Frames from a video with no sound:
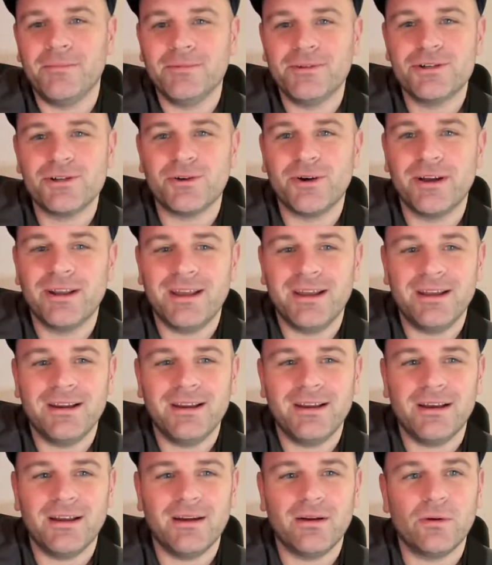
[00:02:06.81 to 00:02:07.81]
join
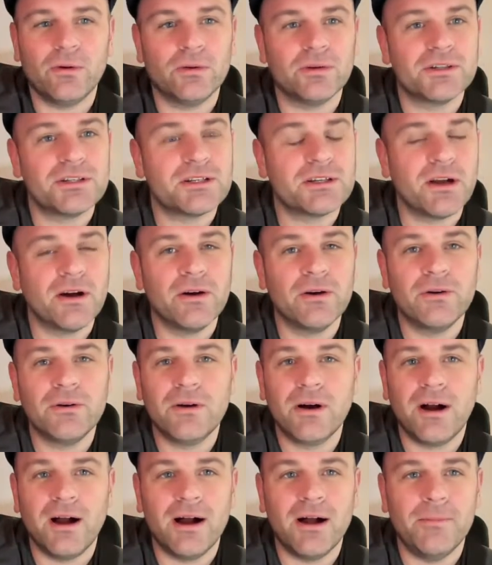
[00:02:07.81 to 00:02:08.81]
in, and
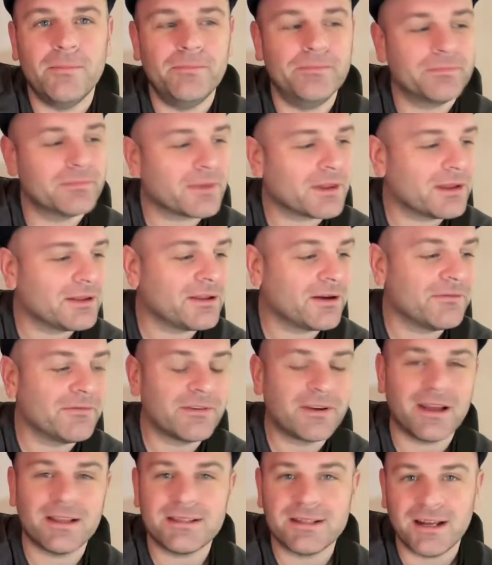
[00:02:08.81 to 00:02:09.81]
also don't
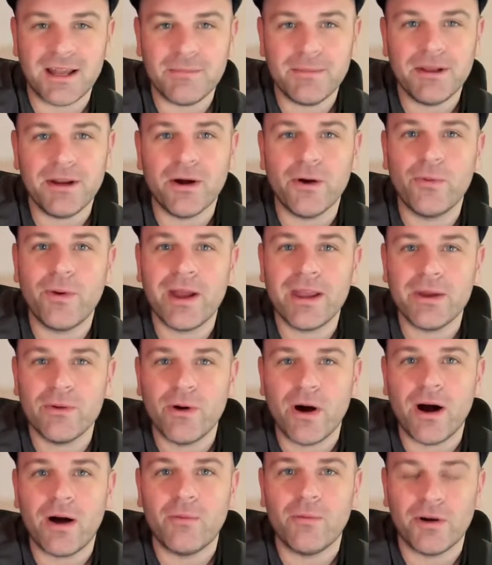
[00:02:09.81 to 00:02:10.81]
forget to let me know where
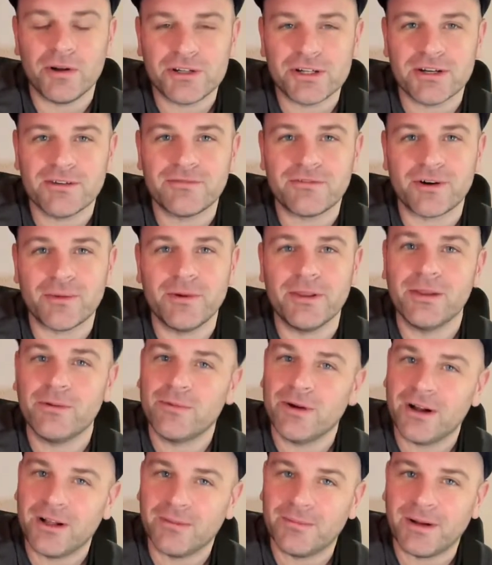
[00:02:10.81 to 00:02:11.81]
you are watching from in the
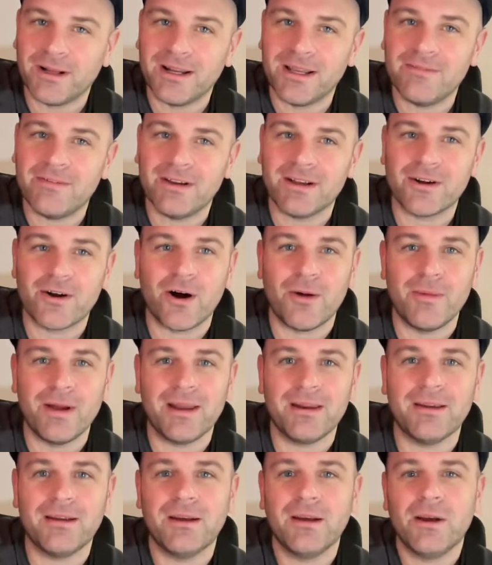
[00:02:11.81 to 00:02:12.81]
world by leaving a
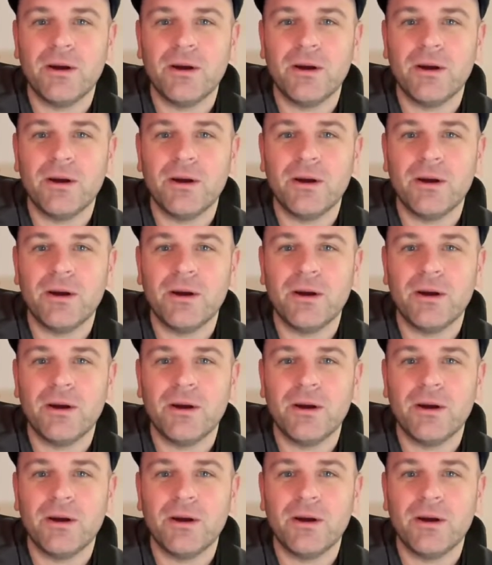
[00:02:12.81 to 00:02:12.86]
comment.